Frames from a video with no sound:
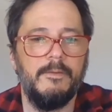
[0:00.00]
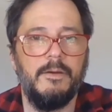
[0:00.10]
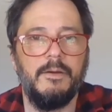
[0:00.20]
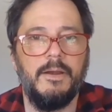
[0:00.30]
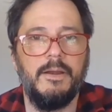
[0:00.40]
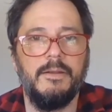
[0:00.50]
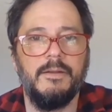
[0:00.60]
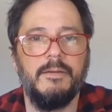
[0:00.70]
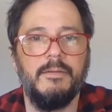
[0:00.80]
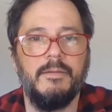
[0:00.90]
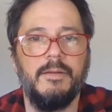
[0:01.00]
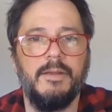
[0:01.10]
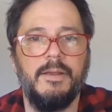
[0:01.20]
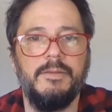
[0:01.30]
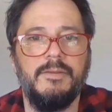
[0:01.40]

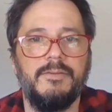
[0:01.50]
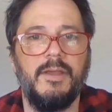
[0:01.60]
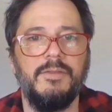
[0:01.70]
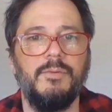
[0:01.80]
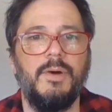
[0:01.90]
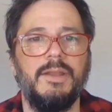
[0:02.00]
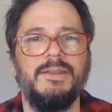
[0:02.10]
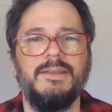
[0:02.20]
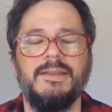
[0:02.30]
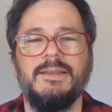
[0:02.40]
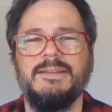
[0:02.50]
And this other one,